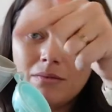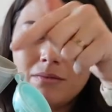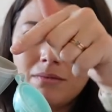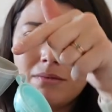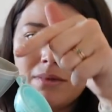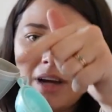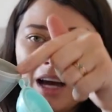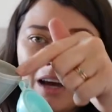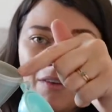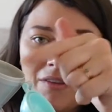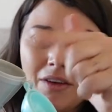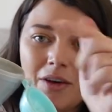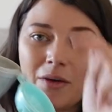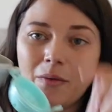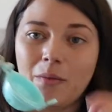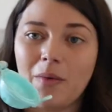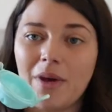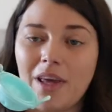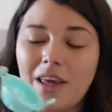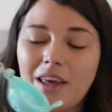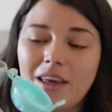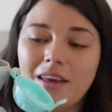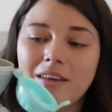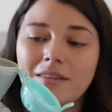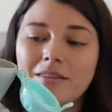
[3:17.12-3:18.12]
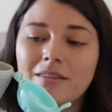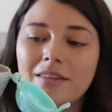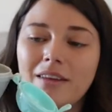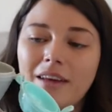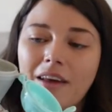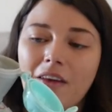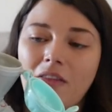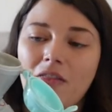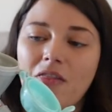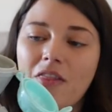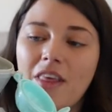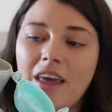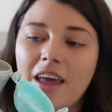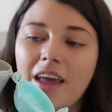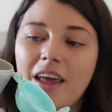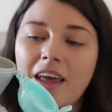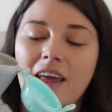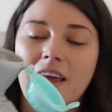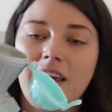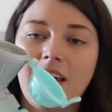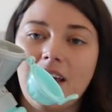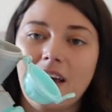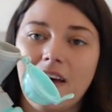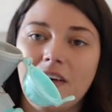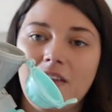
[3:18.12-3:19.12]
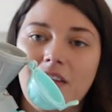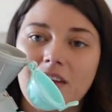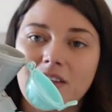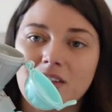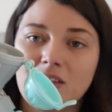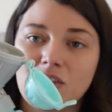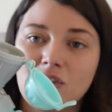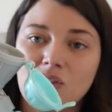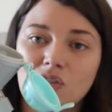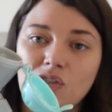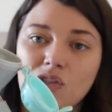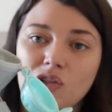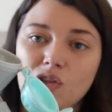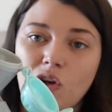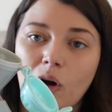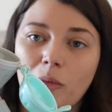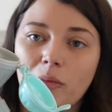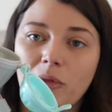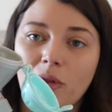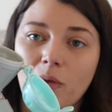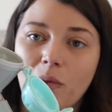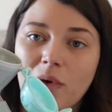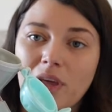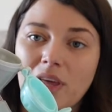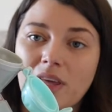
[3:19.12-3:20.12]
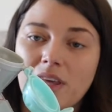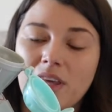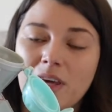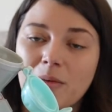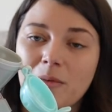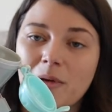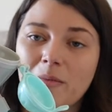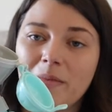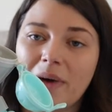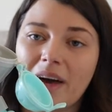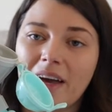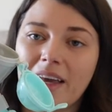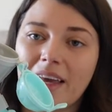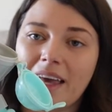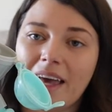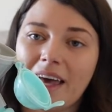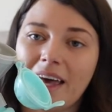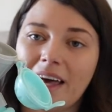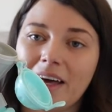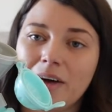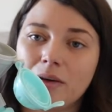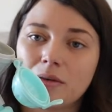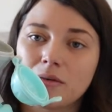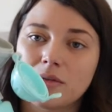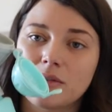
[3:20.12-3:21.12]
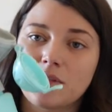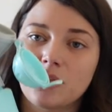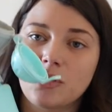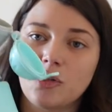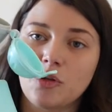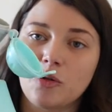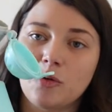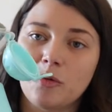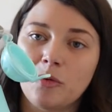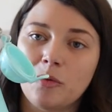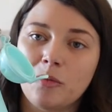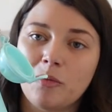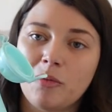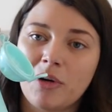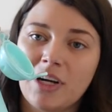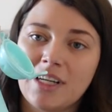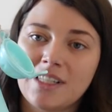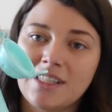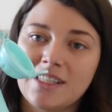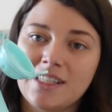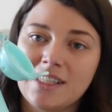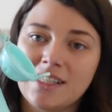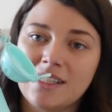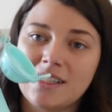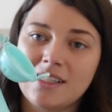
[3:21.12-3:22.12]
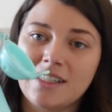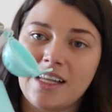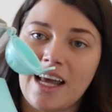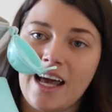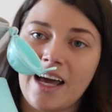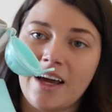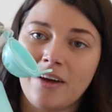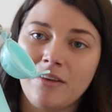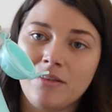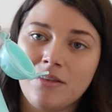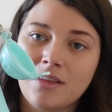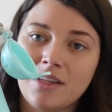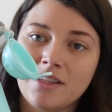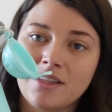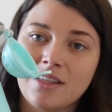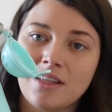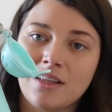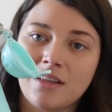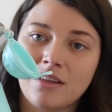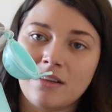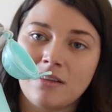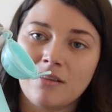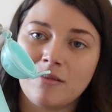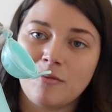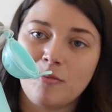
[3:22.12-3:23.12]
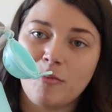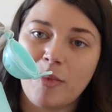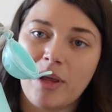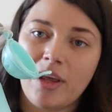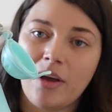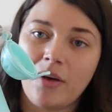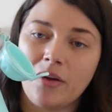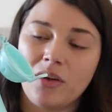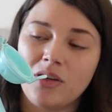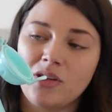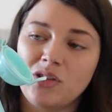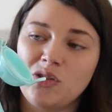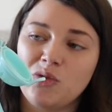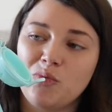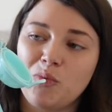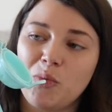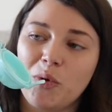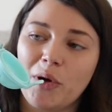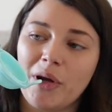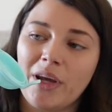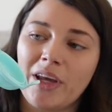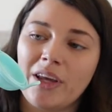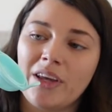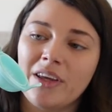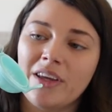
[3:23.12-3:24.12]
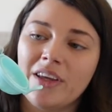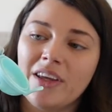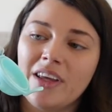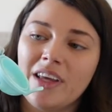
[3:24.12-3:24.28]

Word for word: having a wee in there and then to stop the wee coming back out you press this down this little bit on a spring